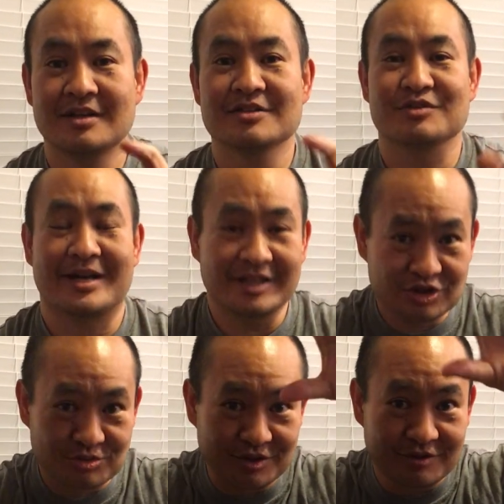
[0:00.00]
So I could
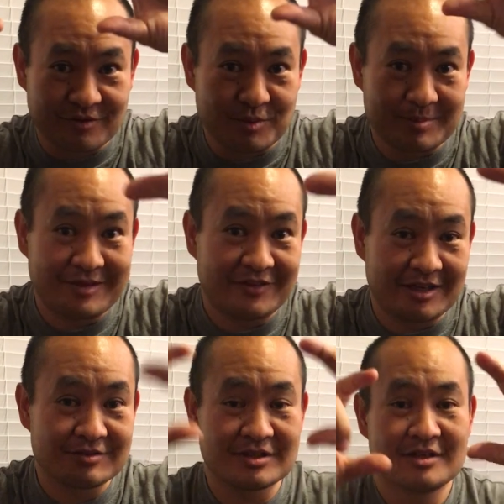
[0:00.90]
drill from 1-minute
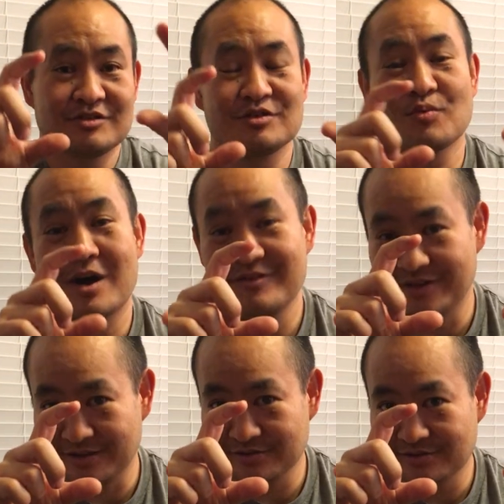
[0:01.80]
videos to why
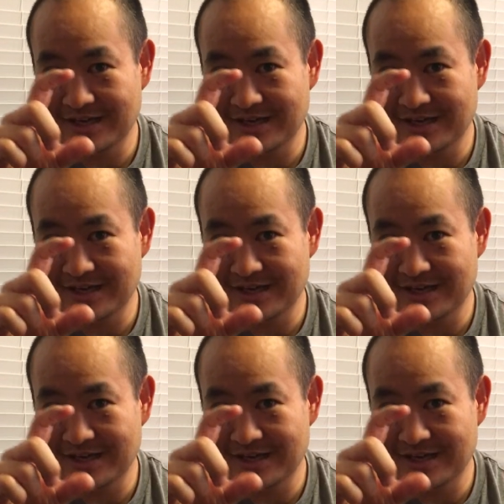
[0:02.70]
videos.